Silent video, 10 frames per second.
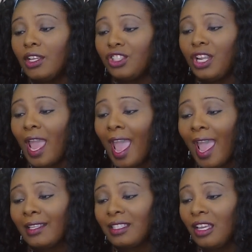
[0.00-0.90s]
She
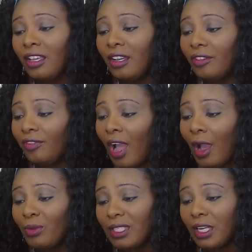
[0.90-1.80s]
asked if
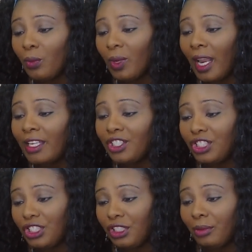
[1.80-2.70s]
I was in a
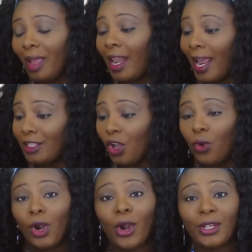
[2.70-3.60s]
relationship, and I
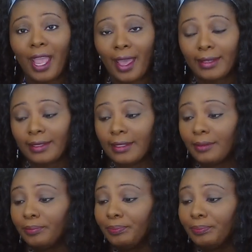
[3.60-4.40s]
told her yes.